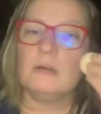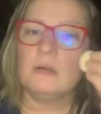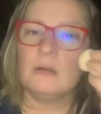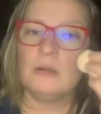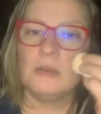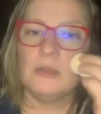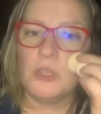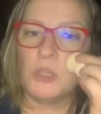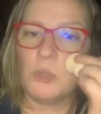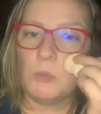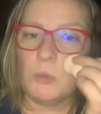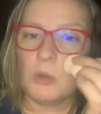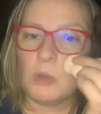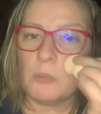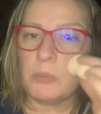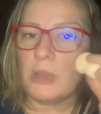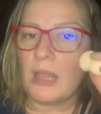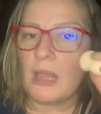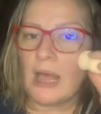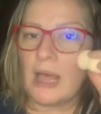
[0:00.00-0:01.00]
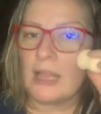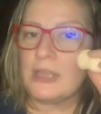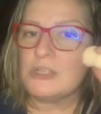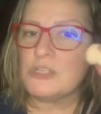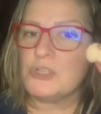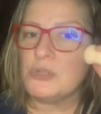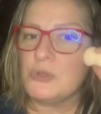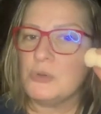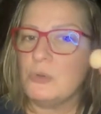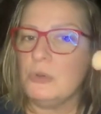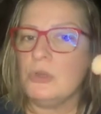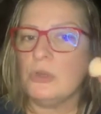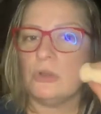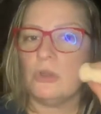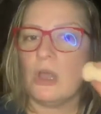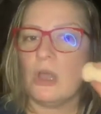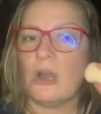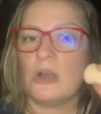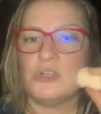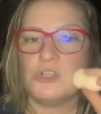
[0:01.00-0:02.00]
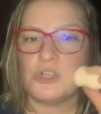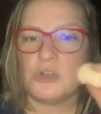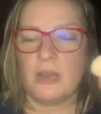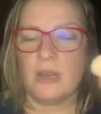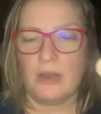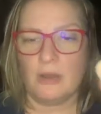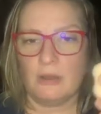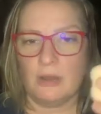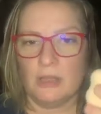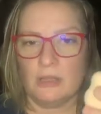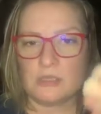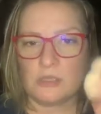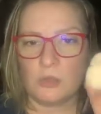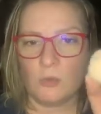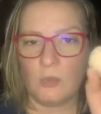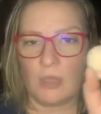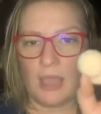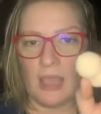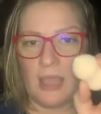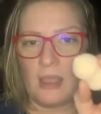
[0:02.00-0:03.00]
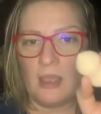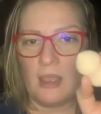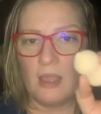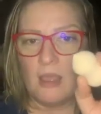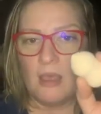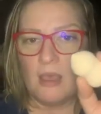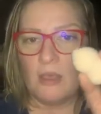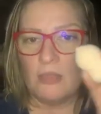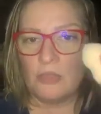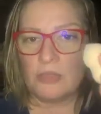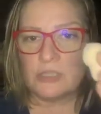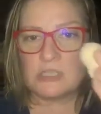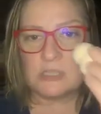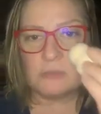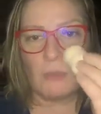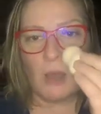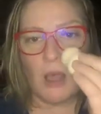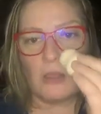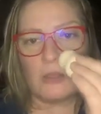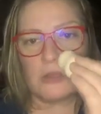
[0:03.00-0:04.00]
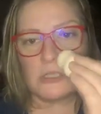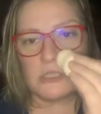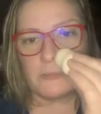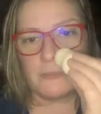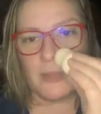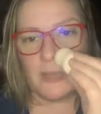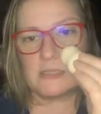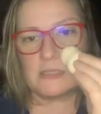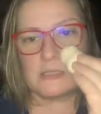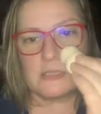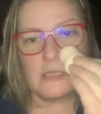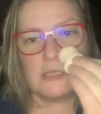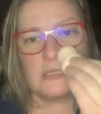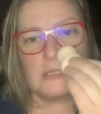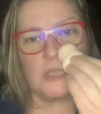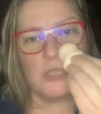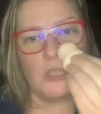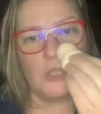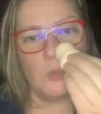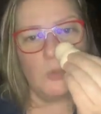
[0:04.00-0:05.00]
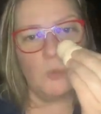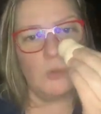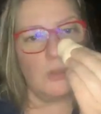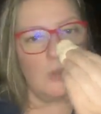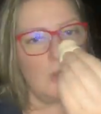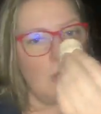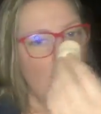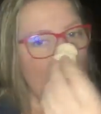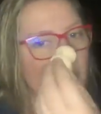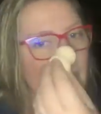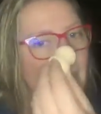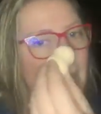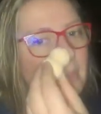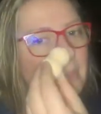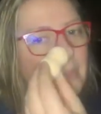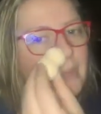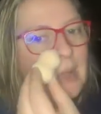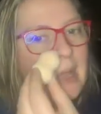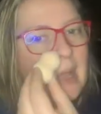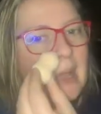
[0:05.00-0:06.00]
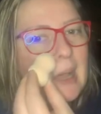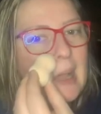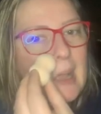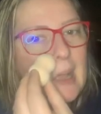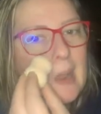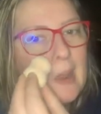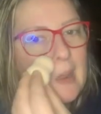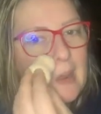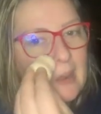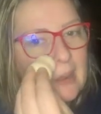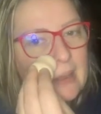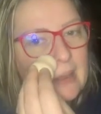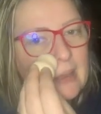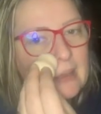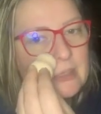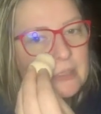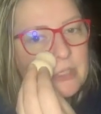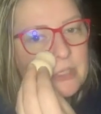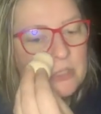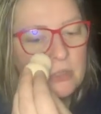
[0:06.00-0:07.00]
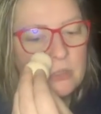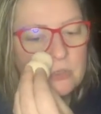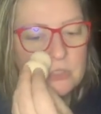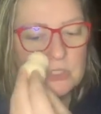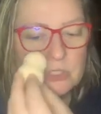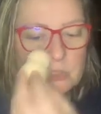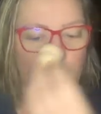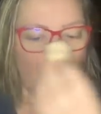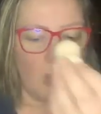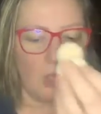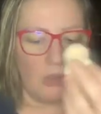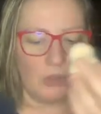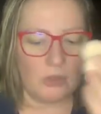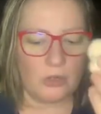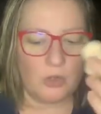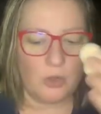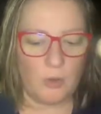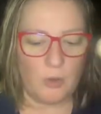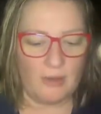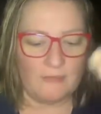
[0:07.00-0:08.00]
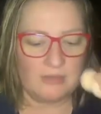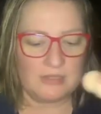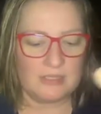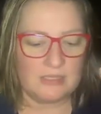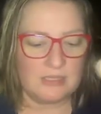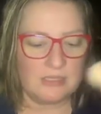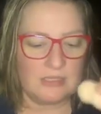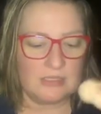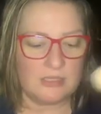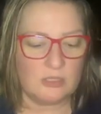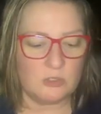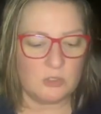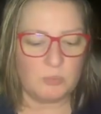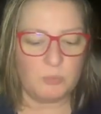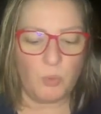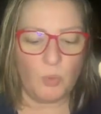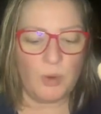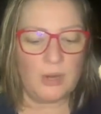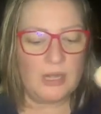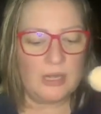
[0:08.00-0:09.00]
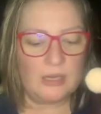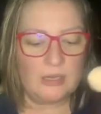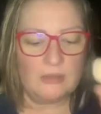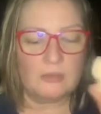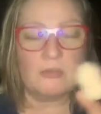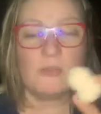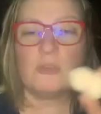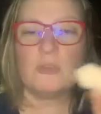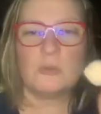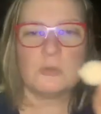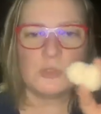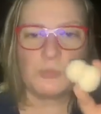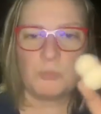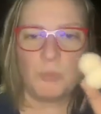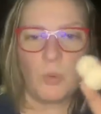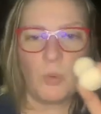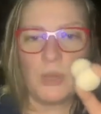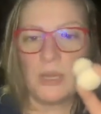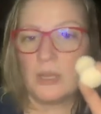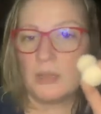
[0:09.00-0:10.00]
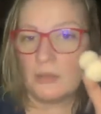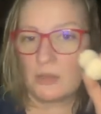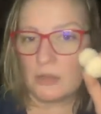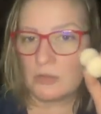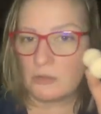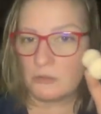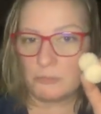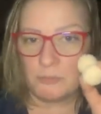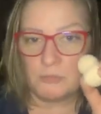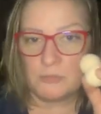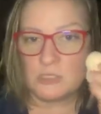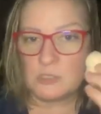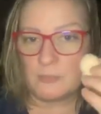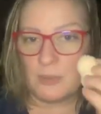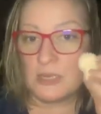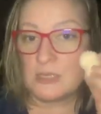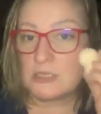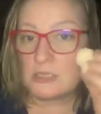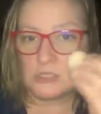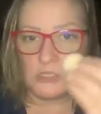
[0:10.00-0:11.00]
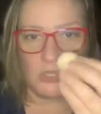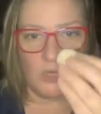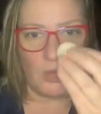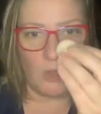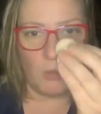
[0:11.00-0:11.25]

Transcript: to your larger areas, okay? The smaller spaces, you would apply into those smaller crevices, those pointy little spaces, you know,